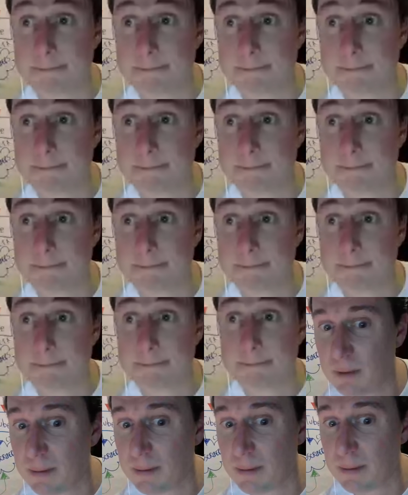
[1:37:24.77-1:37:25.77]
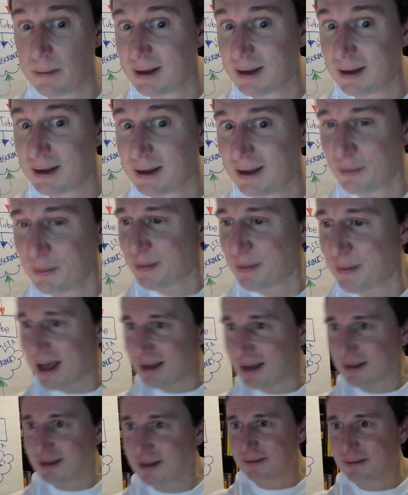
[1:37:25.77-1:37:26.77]
And I should be back. Am I
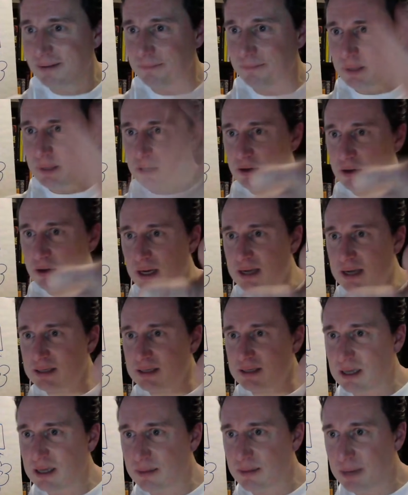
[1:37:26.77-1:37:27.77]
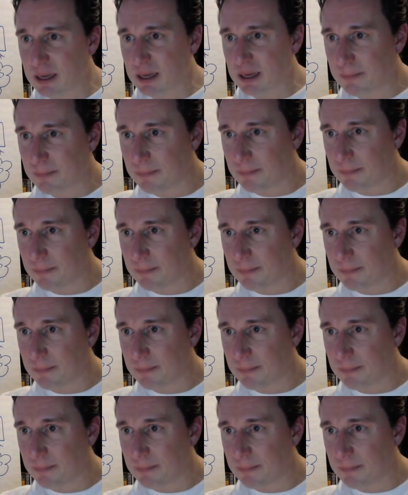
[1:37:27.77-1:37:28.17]
back? Can you guys see me?